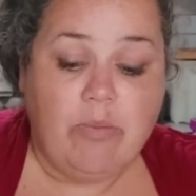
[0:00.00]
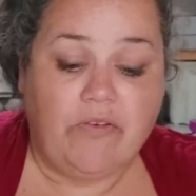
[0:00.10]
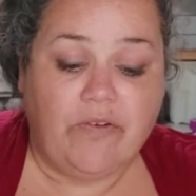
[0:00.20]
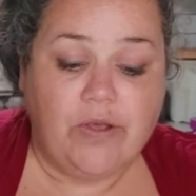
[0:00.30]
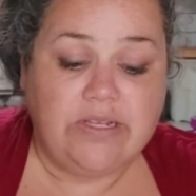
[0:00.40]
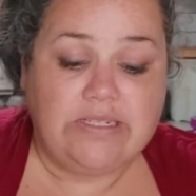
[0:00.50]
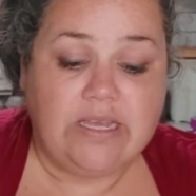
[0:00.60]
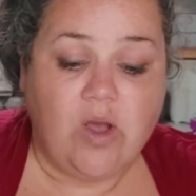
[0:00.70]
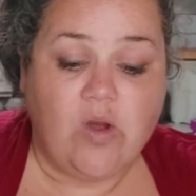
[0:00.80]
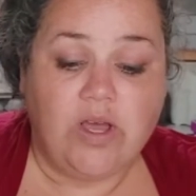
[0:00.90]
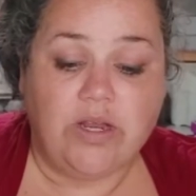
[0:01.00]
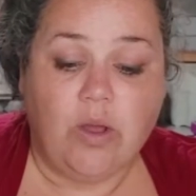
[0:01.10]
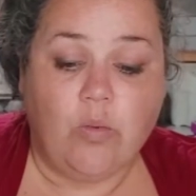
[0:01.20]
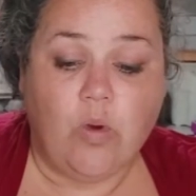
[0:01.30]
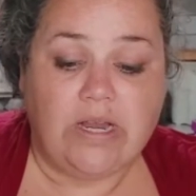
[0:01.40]
But focusing on
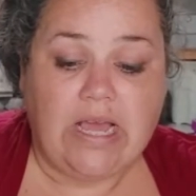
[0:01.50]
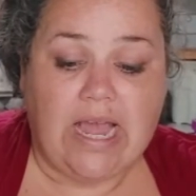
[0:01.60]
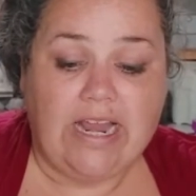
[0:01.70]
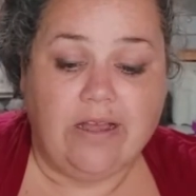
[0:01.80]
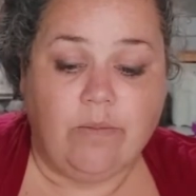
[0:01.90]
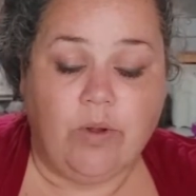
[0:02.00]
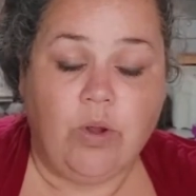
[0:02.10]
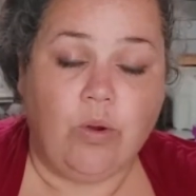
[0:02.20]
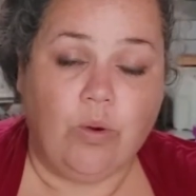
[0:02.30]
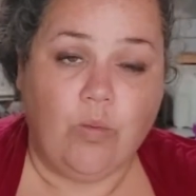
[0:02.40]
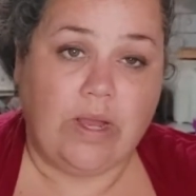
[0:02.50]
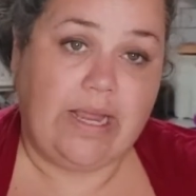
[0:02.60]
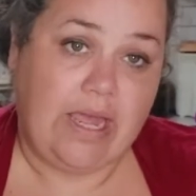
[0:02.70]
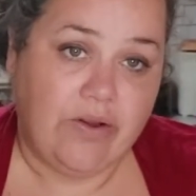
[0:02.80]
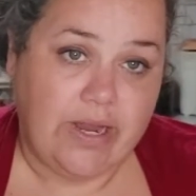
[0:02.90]
one item or one
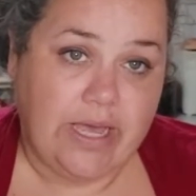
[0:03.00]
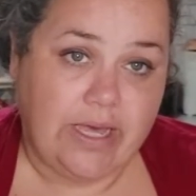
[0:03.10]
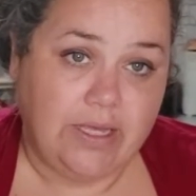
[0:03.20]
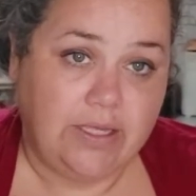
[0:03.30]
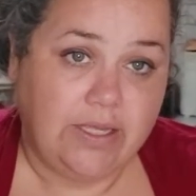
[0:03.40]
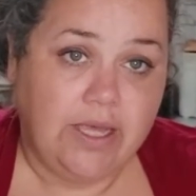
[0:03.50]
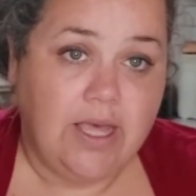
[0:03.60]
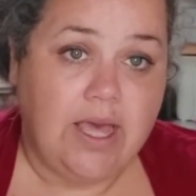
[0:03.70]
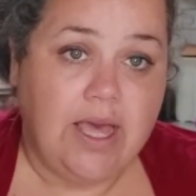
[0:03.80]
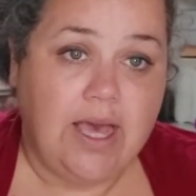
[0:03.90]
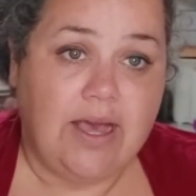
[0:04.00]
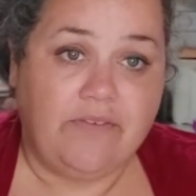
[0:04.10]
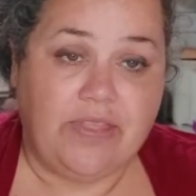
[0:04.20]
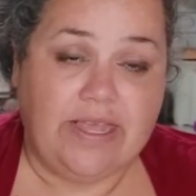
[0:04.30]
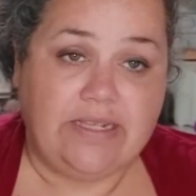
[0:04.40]
area
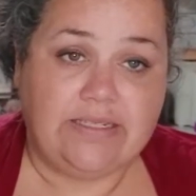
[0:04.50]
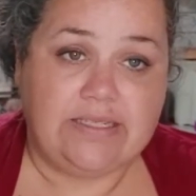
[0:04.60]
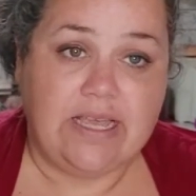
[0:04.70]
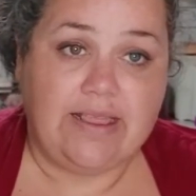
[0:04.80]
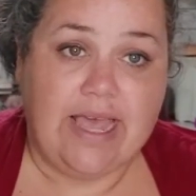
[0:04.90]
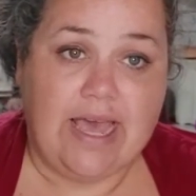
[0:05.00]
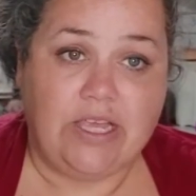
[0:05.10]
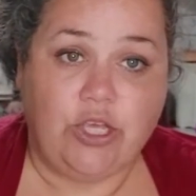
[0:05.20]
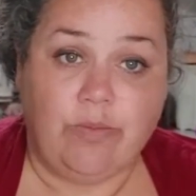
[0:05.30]
of things that